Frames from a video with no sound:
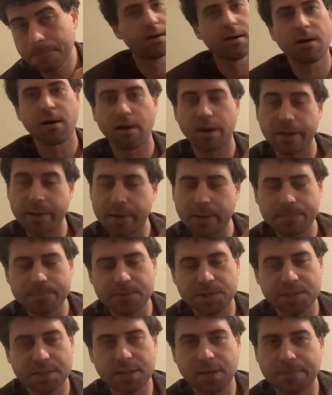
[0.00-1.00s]
Alright, I'm
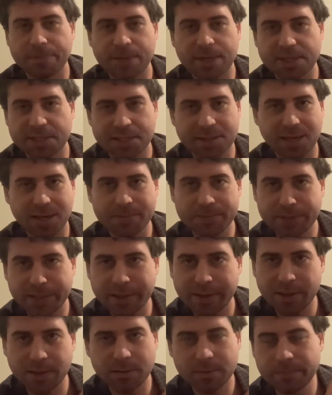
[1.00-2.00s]
just, I'm gonna stop
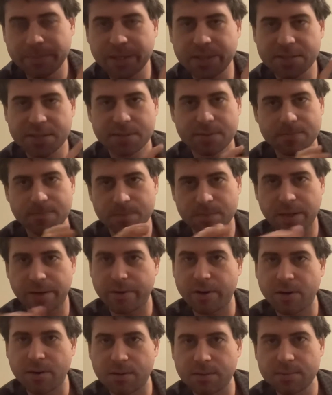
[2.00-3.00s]
saying, because they're
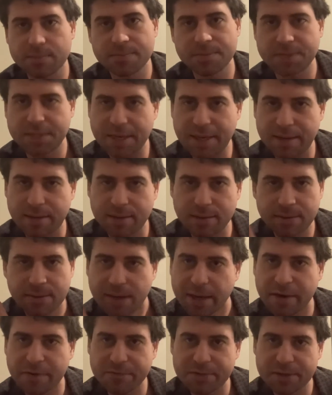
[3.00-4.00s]
all 10
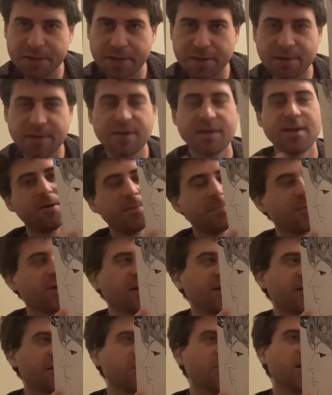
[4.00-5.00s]
out of 10. But
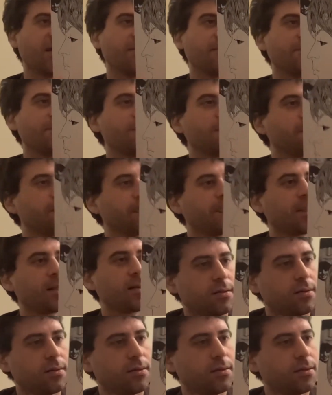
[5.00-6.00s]
anyway,
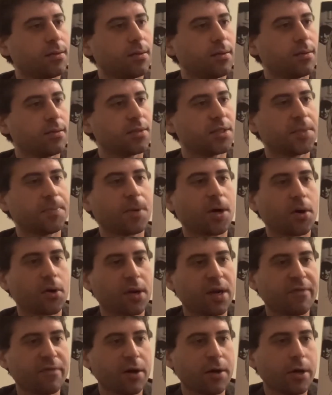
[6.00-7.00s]
Tomorrow
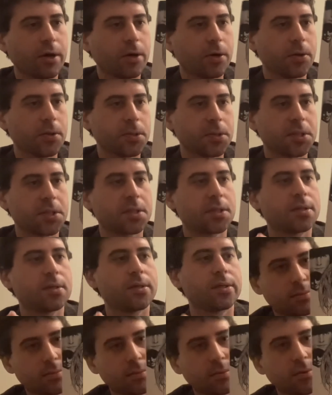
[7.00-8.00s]
Never Knows,
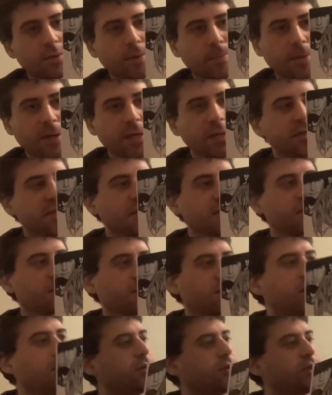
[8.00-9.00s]
amazing.
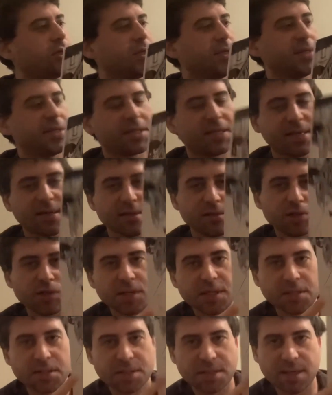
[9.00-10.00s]
She said,
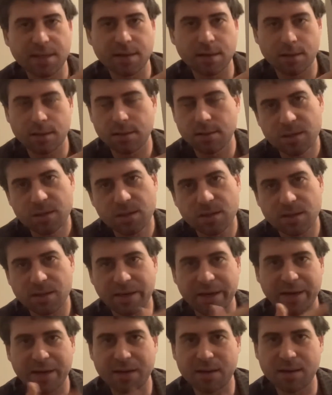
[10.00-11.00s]
she said,
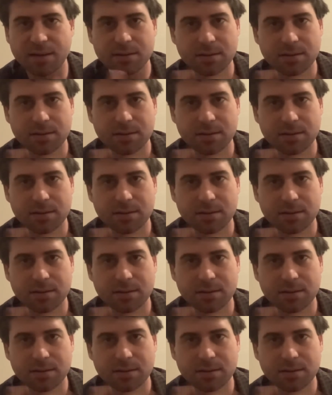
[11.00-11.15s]
again,